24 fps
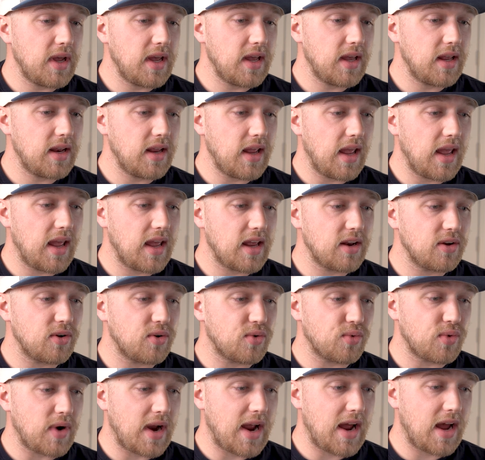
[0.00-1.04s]
ahead and
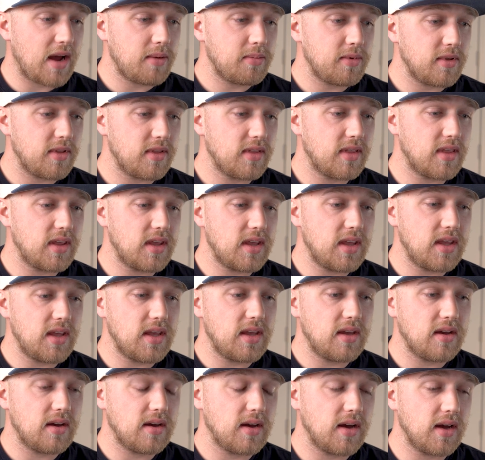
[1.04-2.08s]
grab
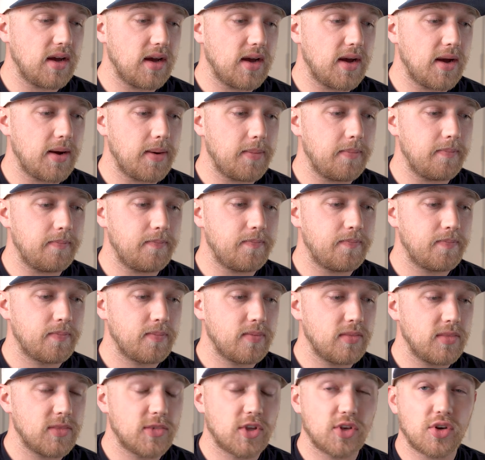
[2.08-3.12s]
the, um,
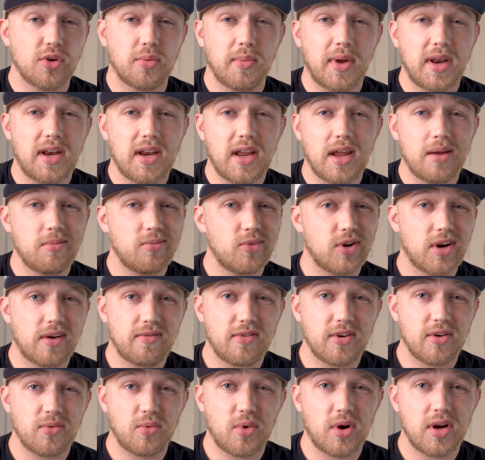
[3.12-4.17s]
the domain name,
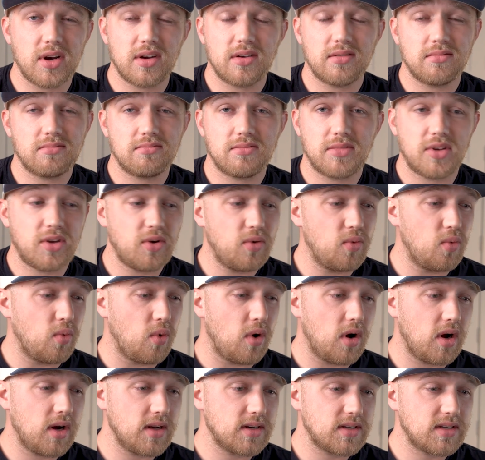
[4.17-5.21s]
whatever one you
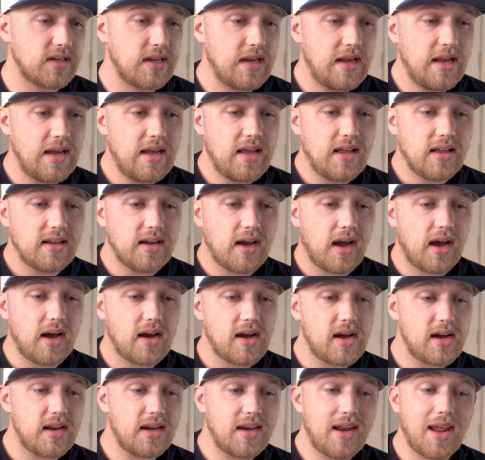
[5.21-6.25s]
want.
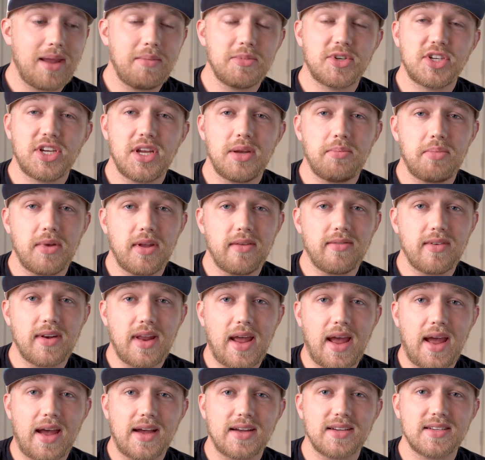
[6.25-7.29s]
Uh, Namecheap even
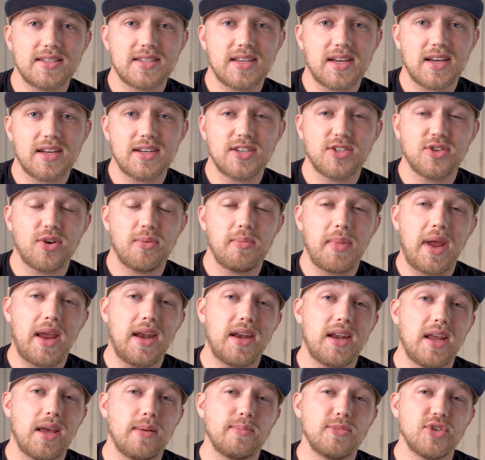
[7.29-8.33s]
has a
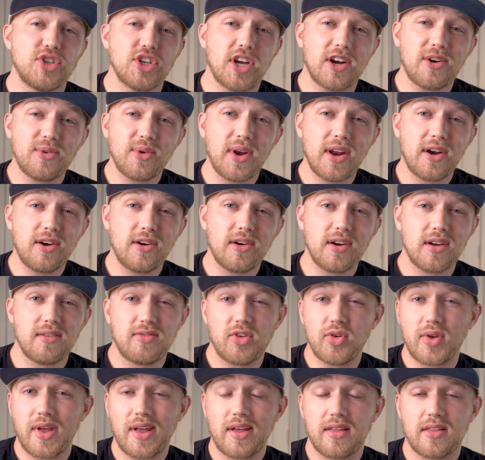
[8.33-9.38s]
domain name generator if
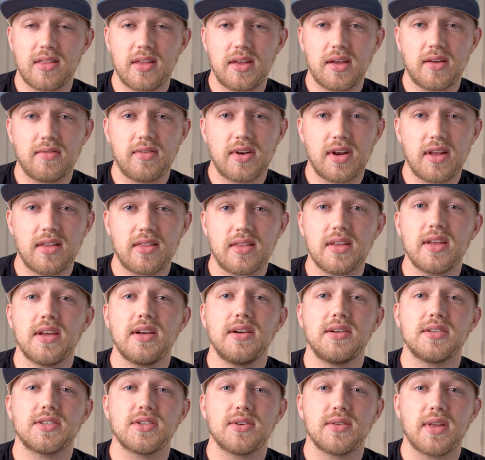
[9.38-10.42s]
you can't think of
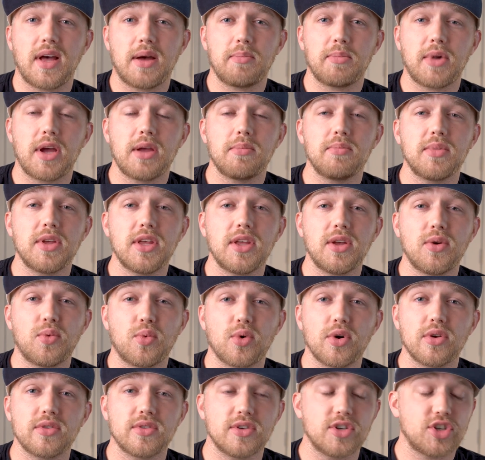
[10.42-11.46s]
anything, so that might be
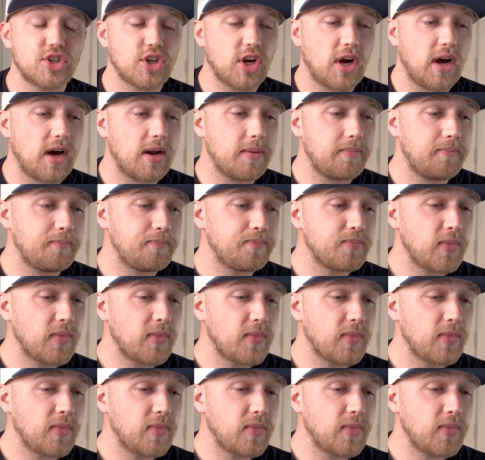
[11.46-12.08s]
worth a shot.